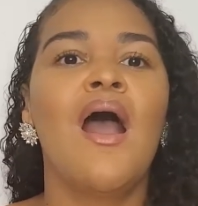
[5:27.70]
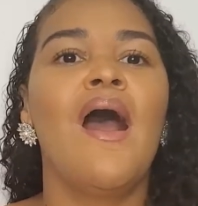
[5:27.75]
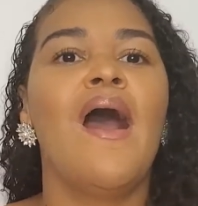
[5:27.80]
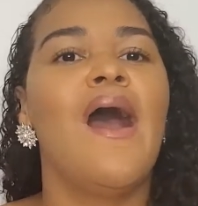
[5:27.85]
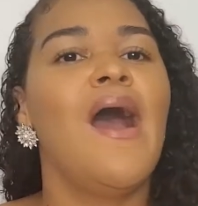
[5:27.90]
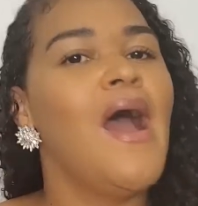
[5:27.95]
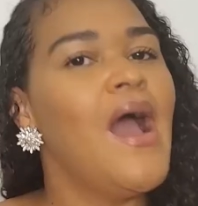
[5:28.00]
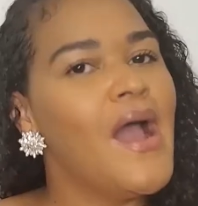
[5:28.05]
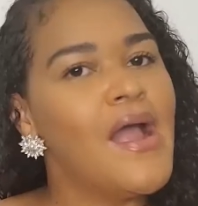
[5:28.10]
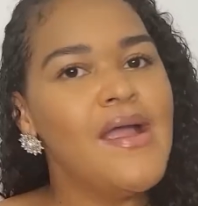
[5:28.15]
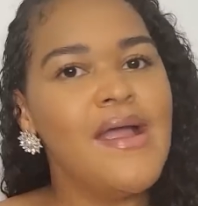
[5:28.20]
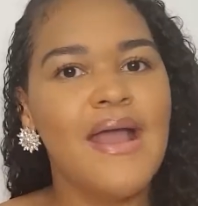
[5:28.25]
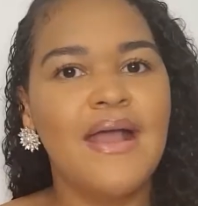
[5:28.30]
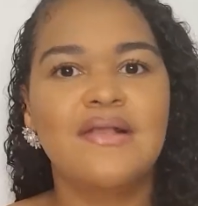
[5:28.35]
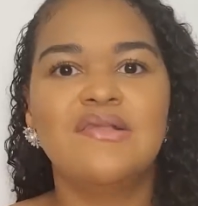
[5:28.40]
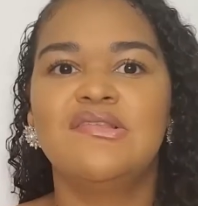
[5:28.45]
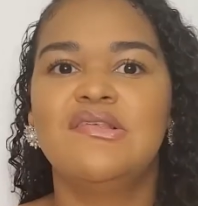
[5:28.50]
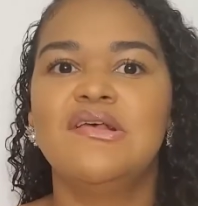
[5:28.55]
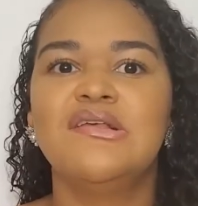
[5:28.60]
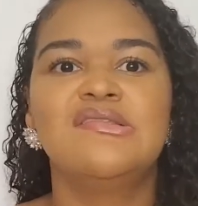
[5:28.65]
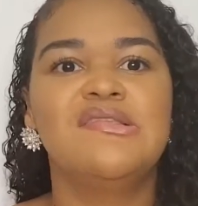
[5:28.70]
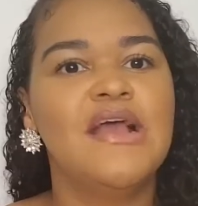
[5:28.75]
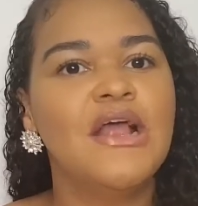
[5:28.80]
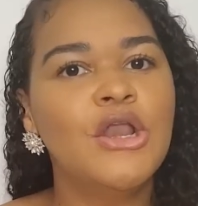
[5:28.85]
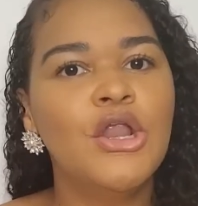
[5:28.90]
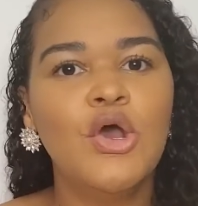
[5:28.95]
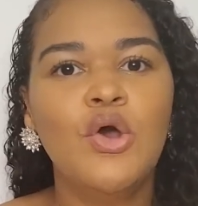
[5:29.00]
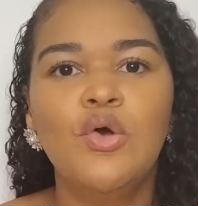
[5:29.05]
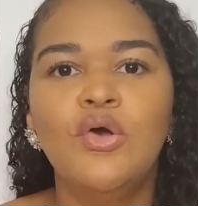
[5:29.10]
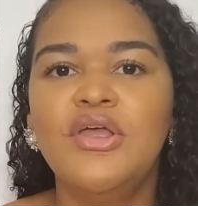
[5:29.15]
Alright, so say
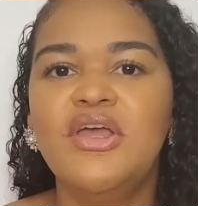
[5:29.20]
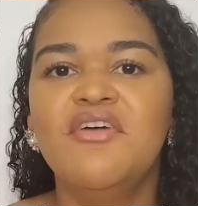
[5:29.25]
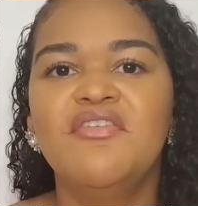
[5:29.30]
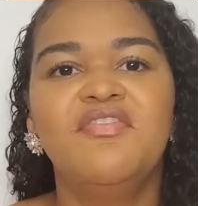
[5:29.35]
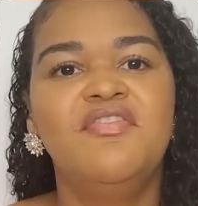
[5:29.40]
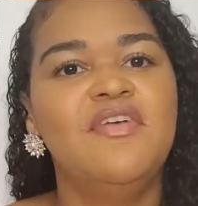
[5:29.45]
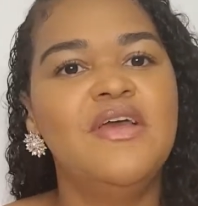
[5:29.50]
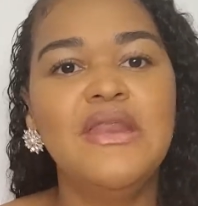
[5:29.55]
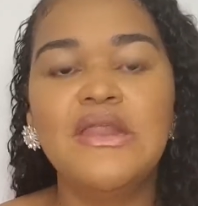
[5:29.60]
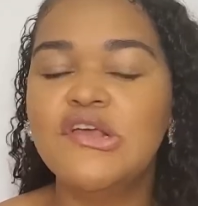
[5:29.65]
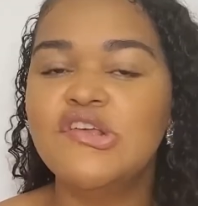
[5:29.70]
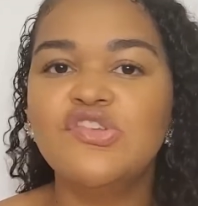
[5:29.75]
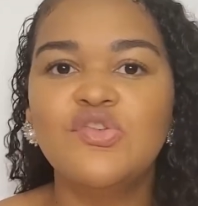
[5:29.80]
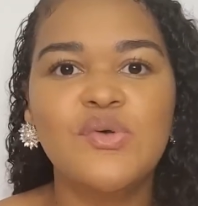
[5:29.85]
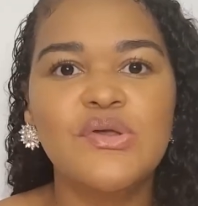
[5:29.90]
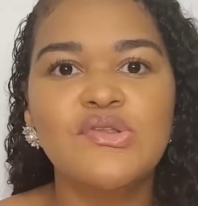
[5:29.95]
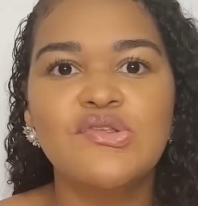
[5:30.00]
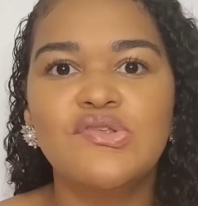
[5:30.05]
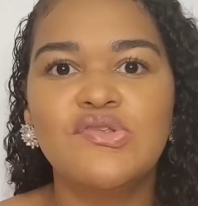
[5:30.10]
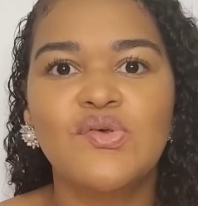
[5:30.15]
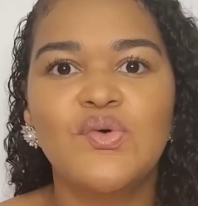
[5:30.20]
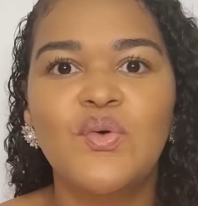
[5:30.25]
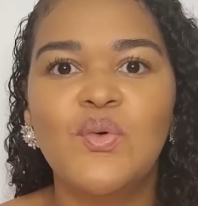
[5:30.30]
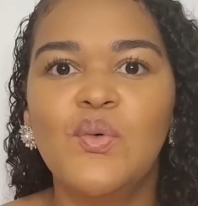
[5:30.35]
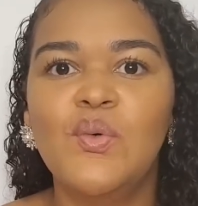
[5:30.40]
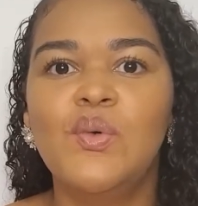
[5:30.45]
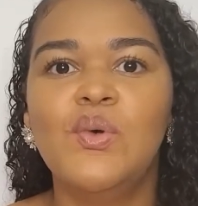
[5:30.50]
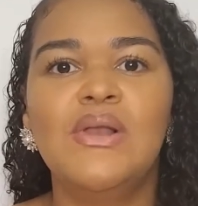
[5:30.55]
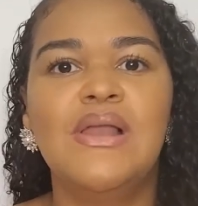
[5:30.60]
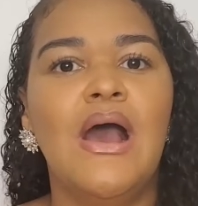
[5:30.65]
now you finish with
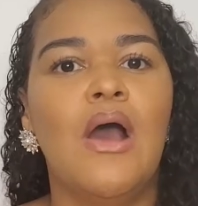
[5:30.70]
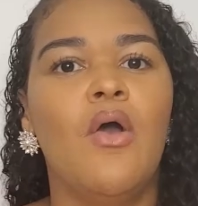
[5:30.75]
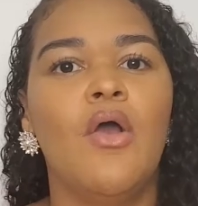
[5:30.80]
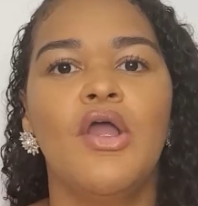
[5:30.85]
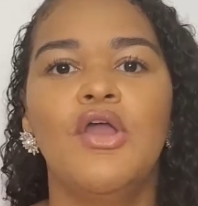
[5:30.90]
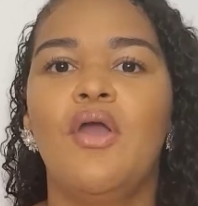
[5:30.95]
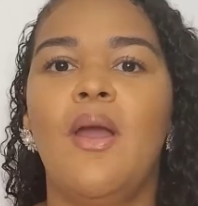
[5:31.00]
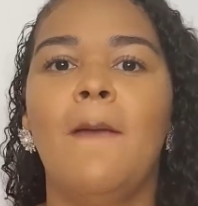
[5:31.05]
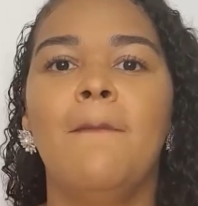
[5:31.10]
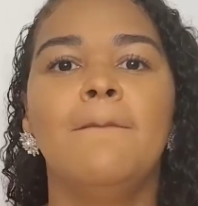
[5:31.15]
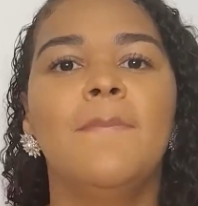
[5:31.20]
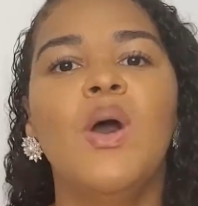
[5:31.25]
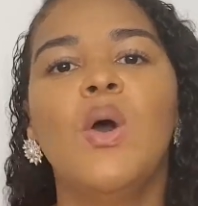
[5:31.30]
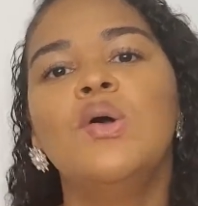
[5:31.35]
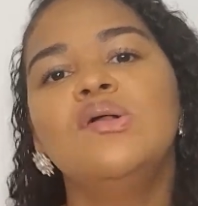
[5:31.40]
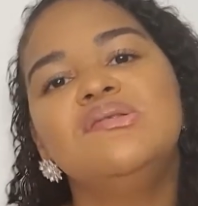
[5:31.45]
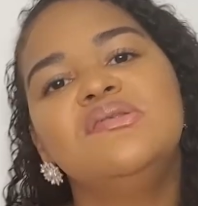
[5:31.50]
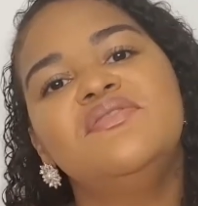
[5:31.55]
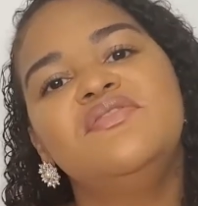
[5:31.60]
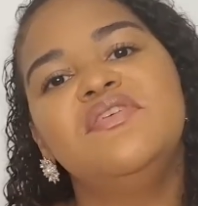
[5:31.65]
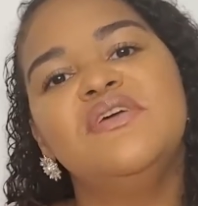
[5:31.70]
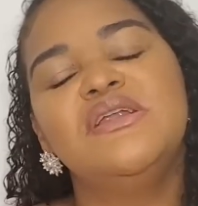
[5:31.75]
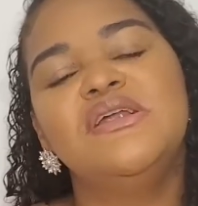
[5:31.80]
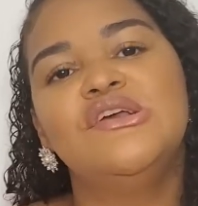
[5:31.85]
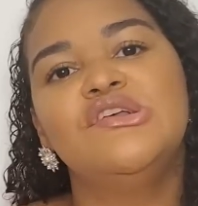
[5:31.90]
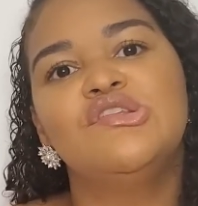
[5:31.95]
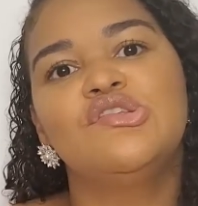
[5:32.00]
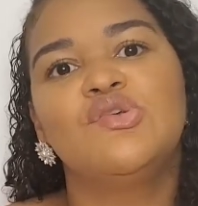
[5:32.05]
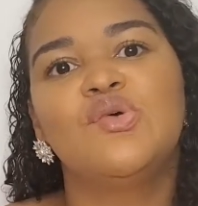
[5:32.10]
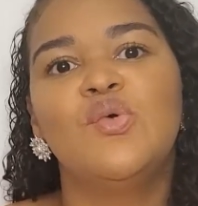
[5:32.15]
school, or you're about to
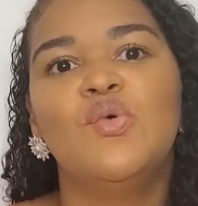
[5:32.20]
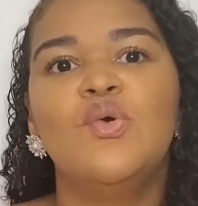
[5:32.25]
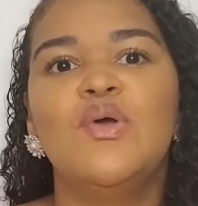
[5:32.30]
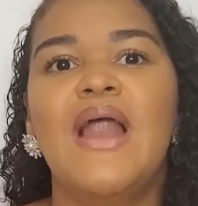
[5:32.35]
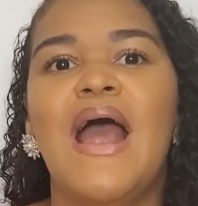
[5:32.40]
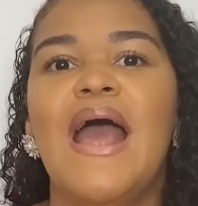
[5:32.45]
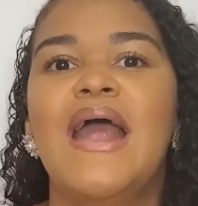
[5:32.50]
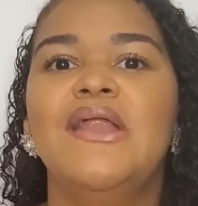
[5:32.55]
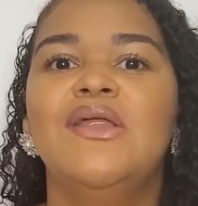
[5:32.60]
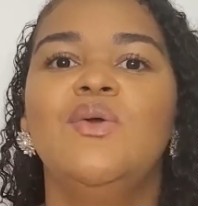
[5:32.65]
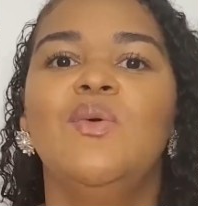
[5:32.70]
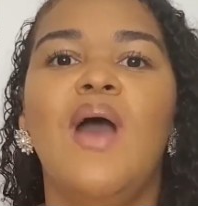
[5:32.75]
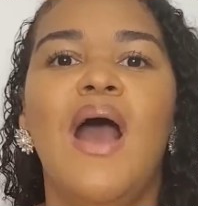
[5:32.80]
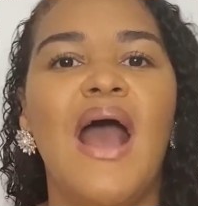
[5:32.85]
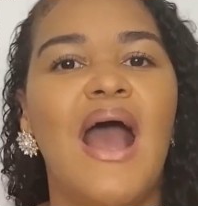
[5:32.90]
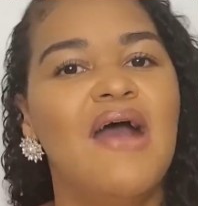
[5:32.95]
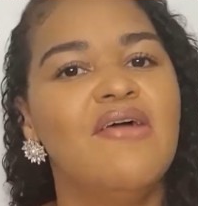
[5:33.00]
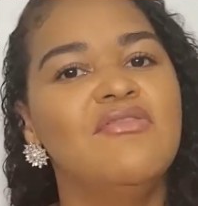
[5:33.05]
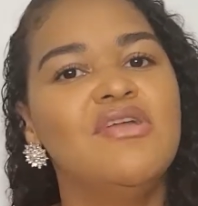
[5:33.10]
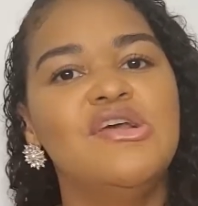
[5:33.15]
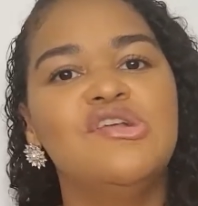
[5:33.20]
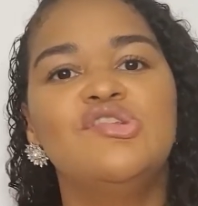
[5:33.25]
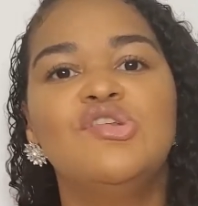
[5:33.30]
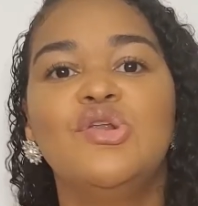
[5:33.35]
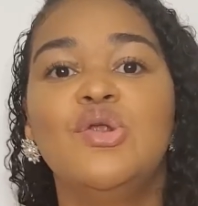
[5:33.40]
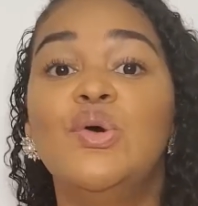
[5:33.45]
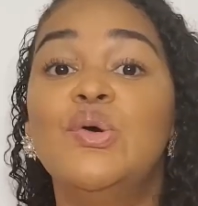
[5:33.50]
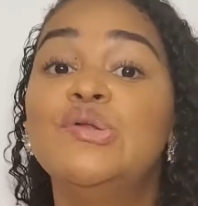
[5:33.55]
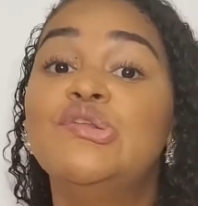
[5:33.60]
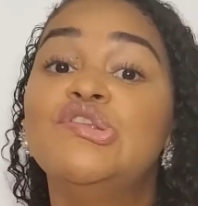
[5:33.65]
finish school and you have this
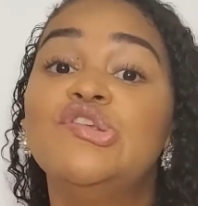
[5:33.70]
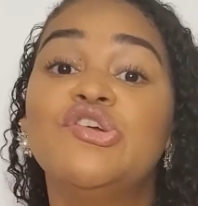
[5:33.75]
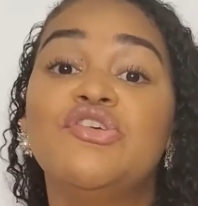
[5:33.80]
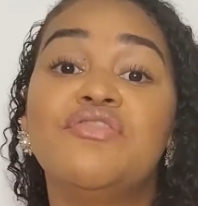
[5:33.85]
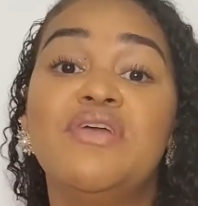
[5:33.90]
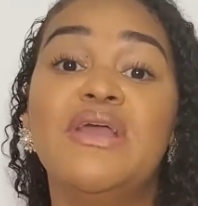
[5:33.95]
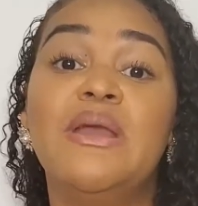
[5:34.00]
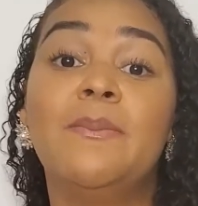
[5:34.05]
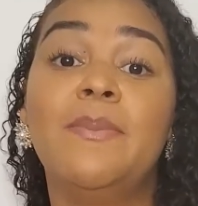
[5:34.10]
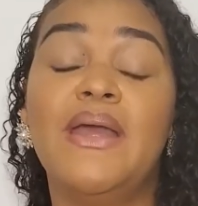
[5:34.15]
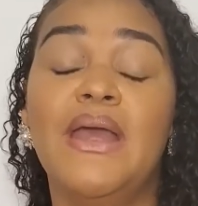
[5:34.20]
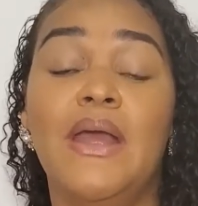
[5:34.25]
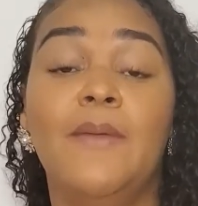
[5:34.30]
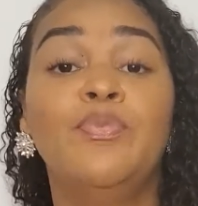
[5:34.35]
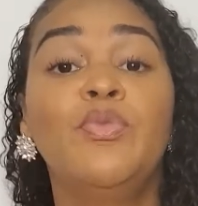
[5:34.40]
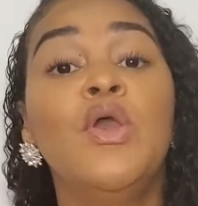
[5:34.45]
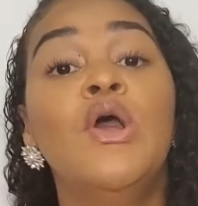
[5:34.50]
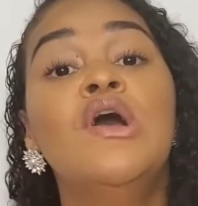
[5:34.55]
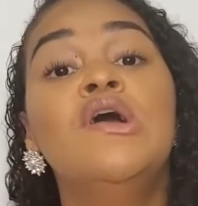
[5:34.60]
loan to repay.